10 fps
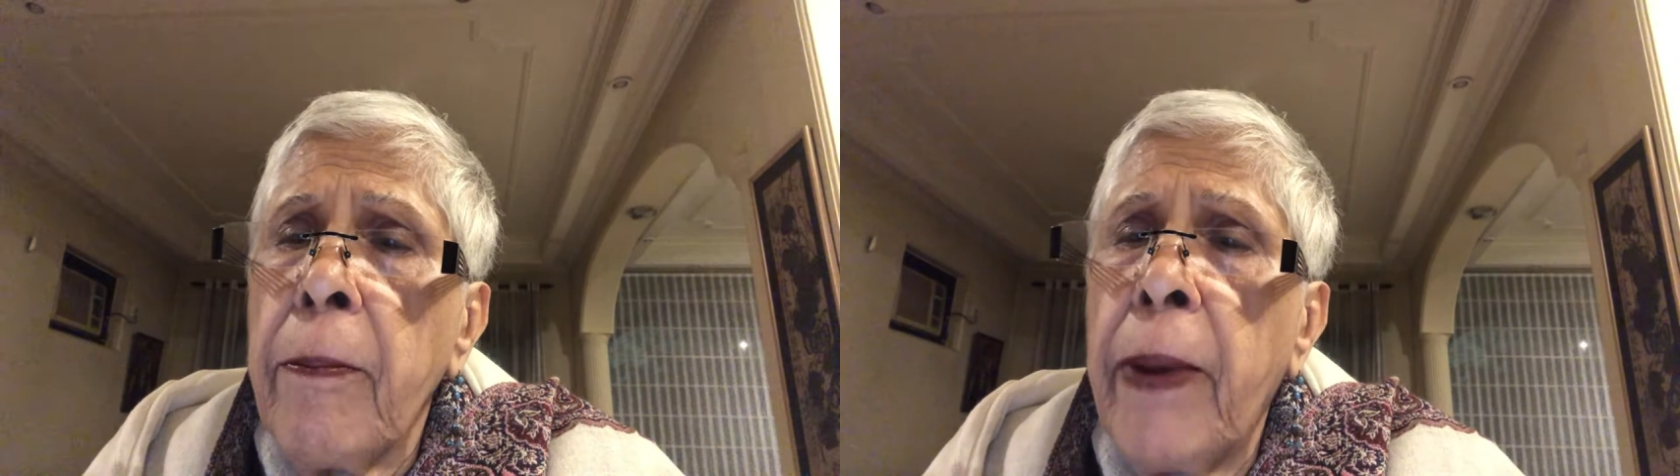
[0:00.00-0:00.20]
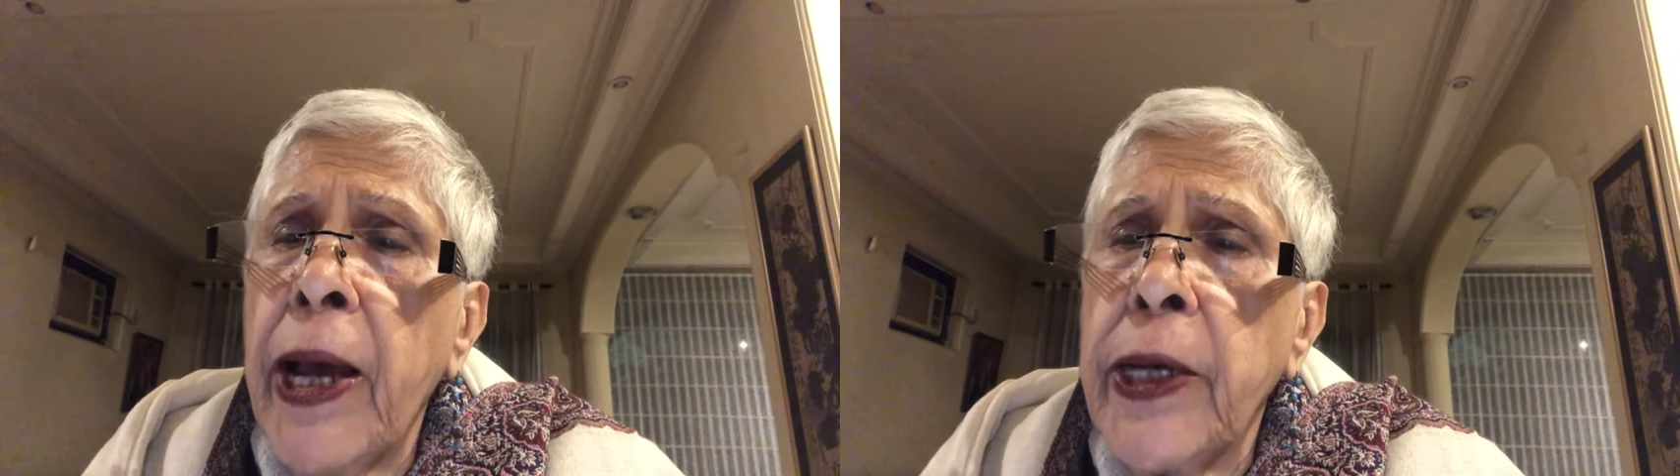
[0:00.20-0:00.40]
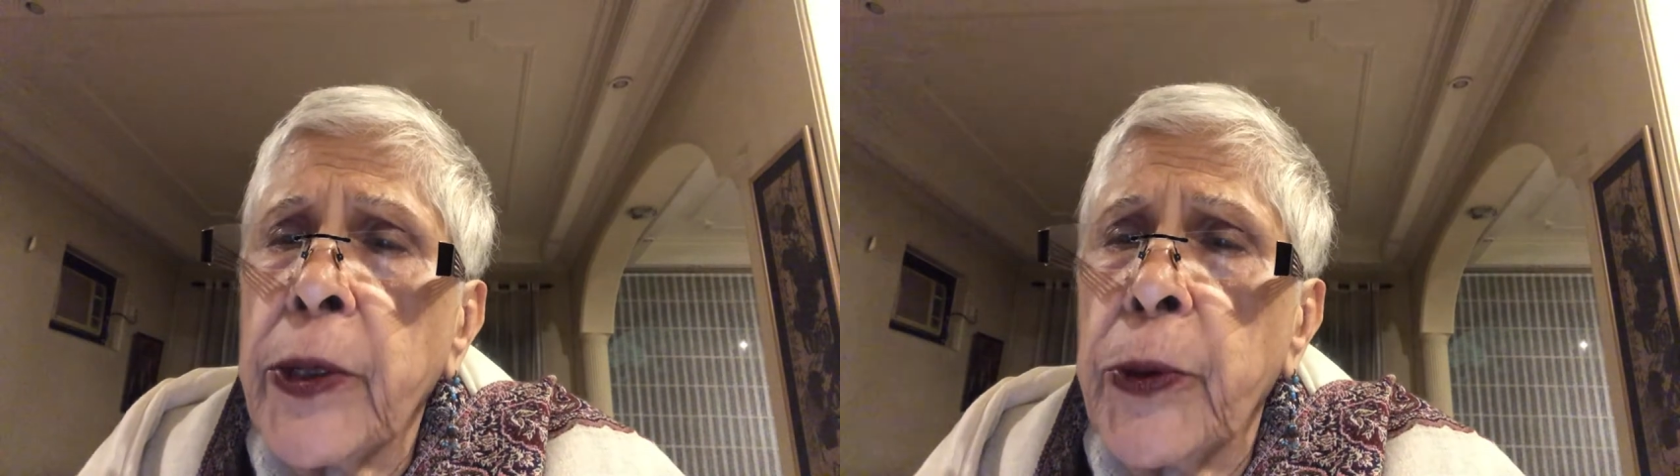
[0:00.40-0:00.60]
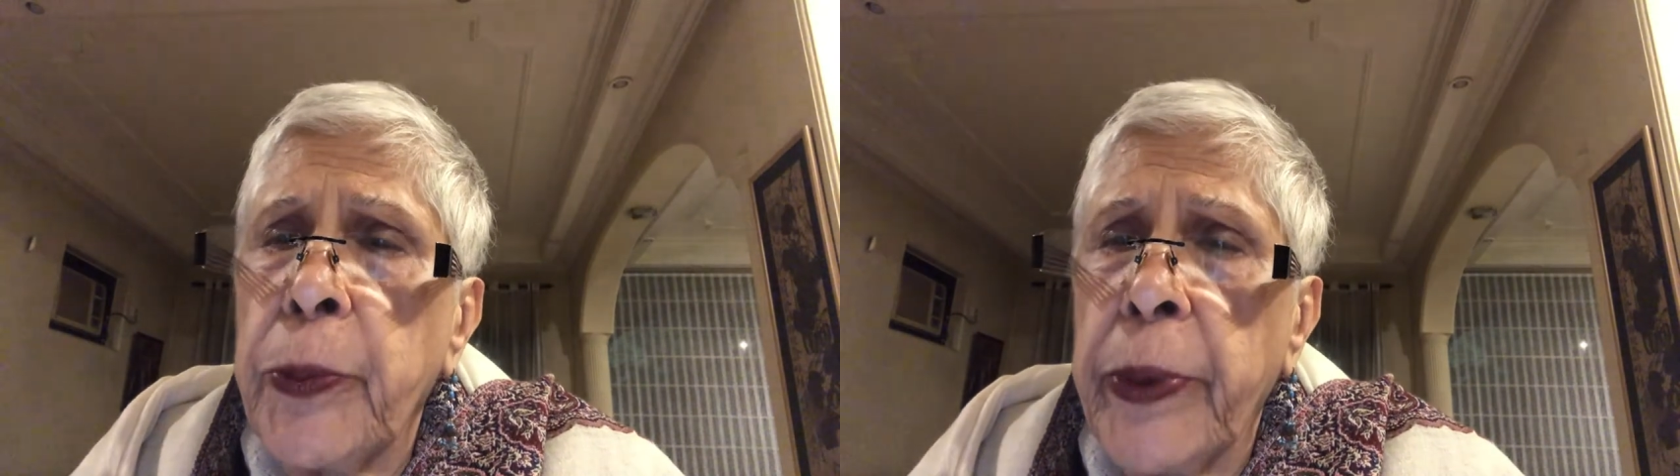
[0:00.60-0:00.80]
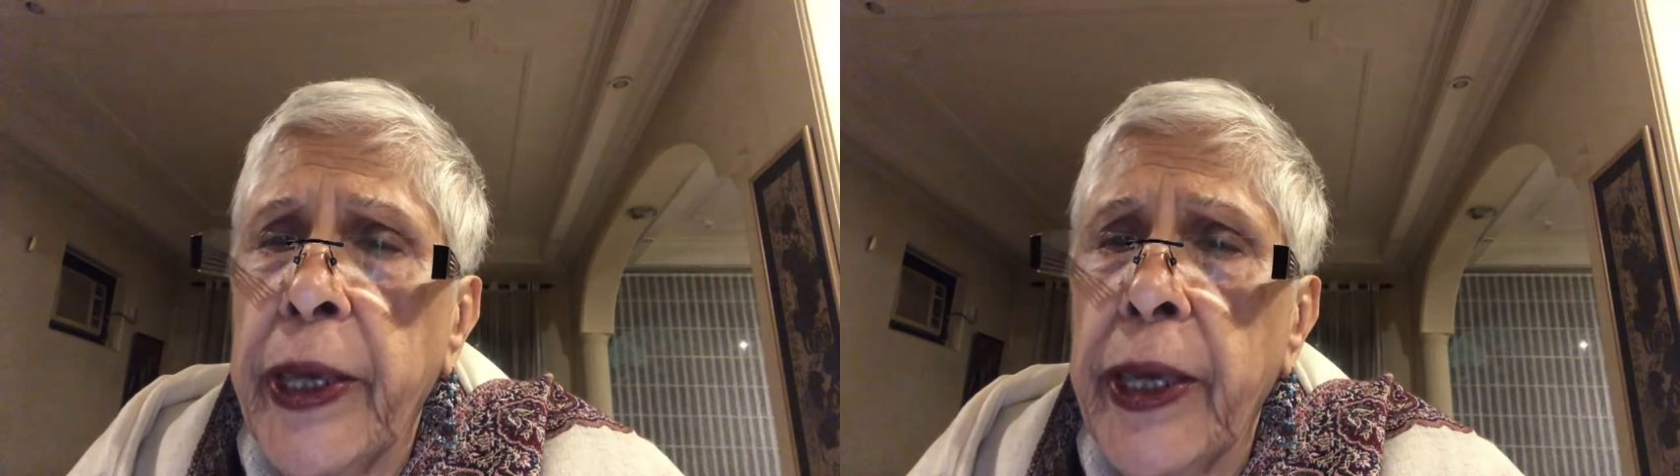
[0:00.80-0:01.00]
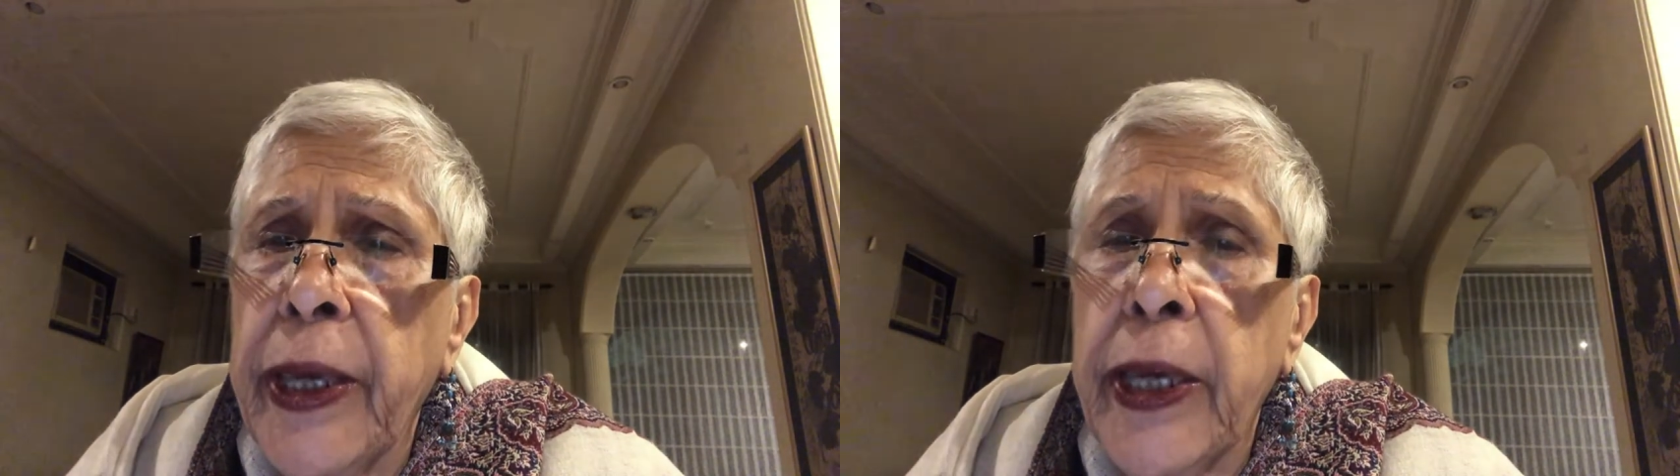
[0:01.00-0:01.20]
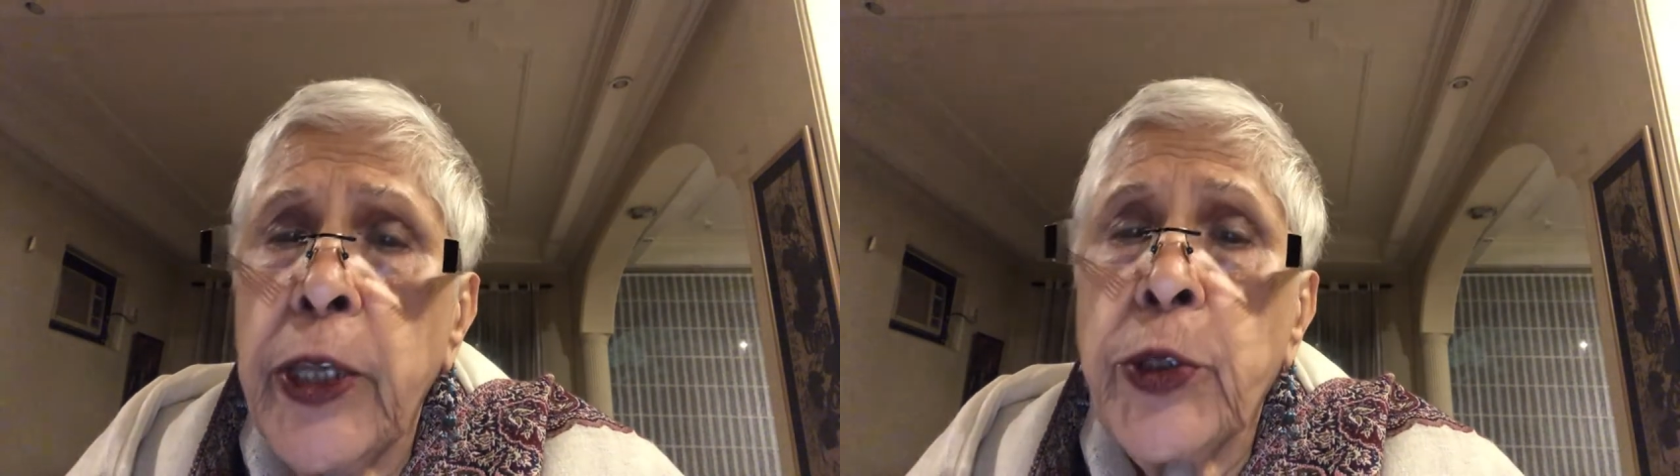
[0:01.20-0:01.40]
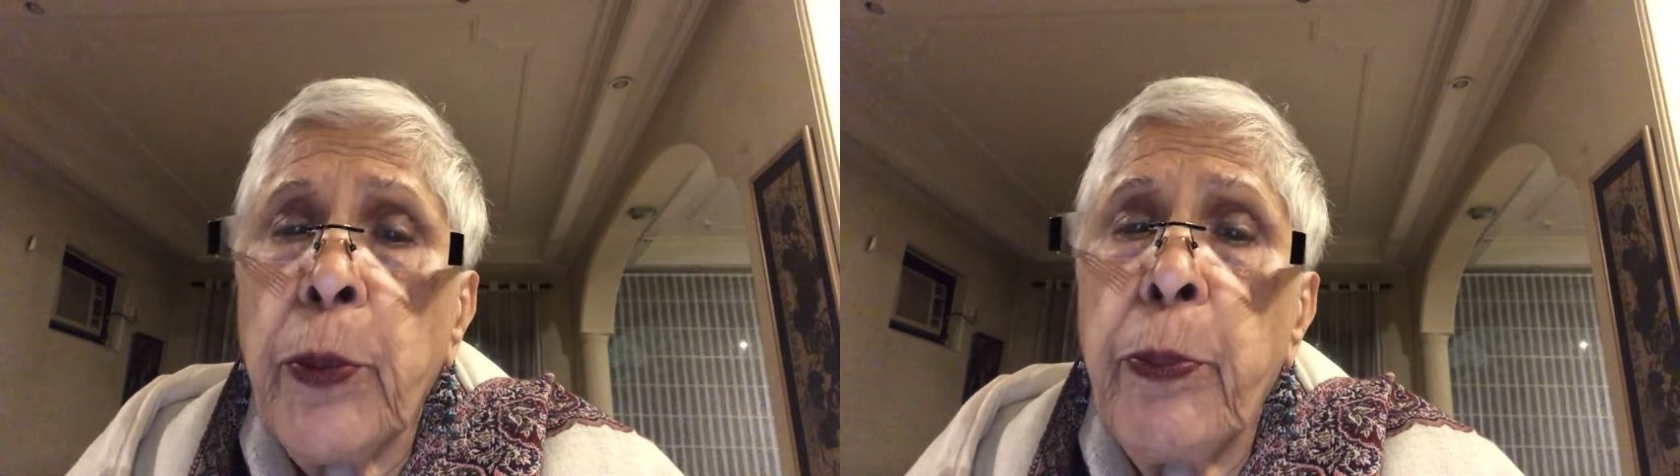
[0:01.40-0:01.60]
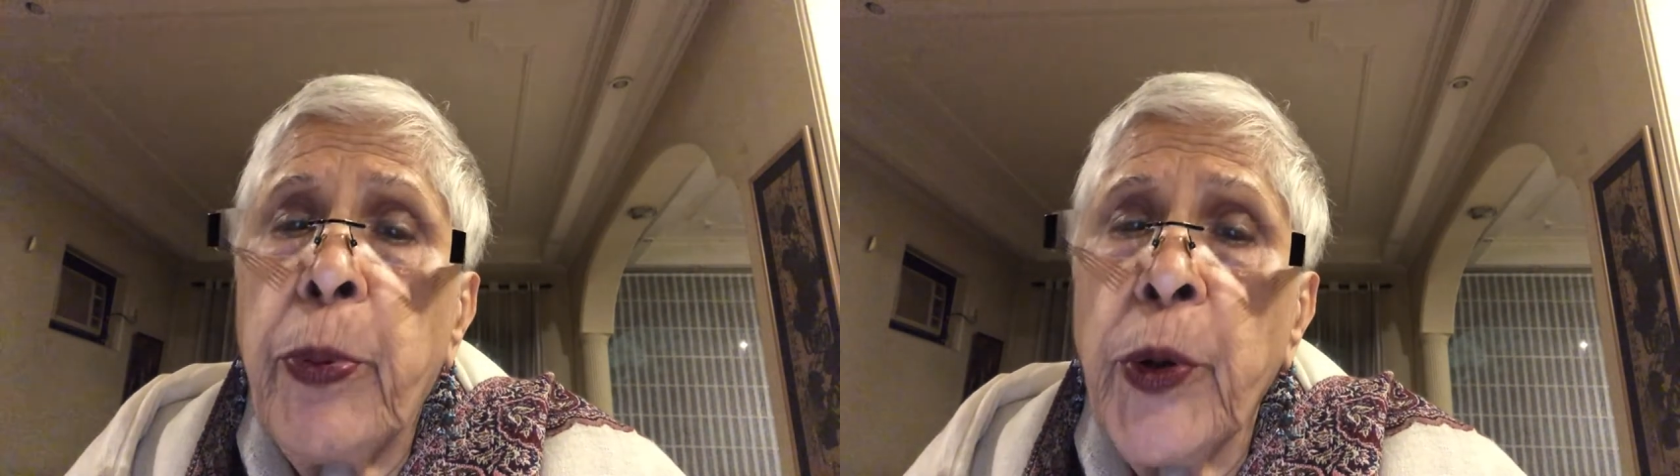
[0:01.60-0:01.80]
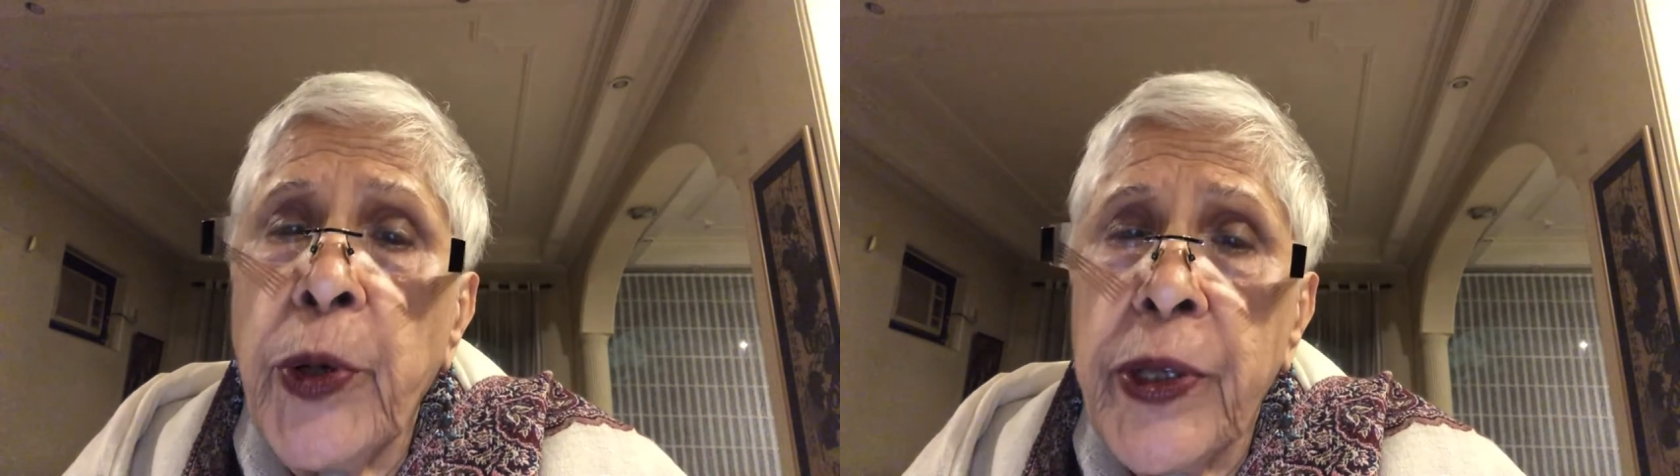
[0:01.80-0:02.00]
Bailakupe is a
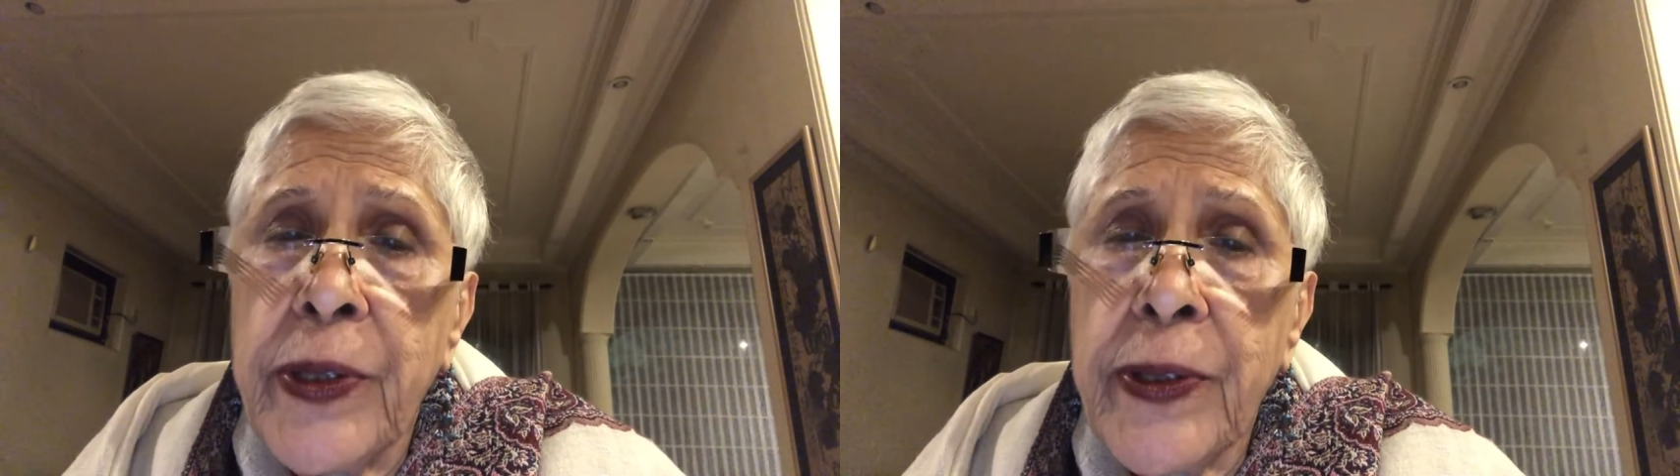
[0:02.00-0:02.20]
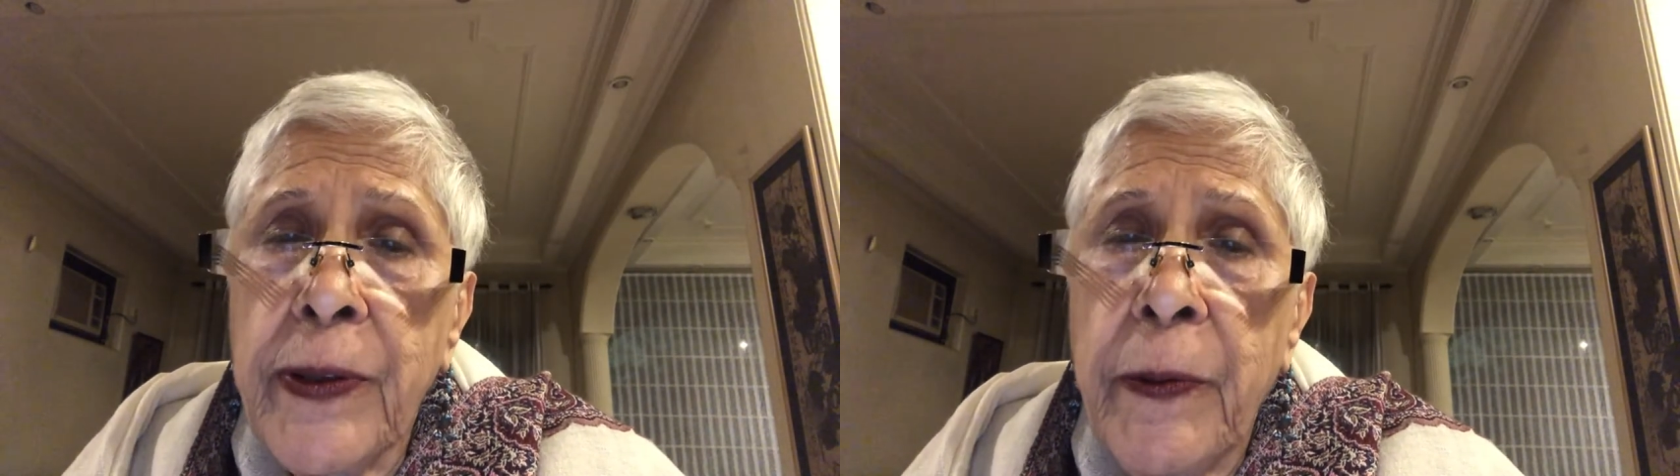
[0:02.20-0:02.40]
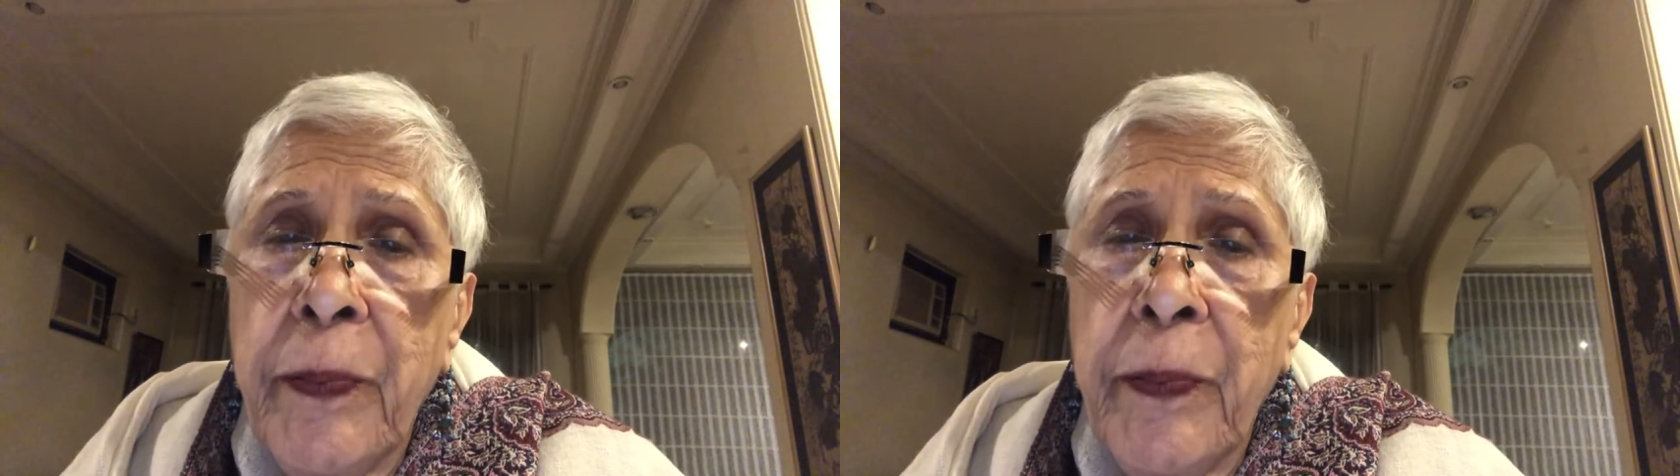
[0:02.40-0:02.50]
bonus.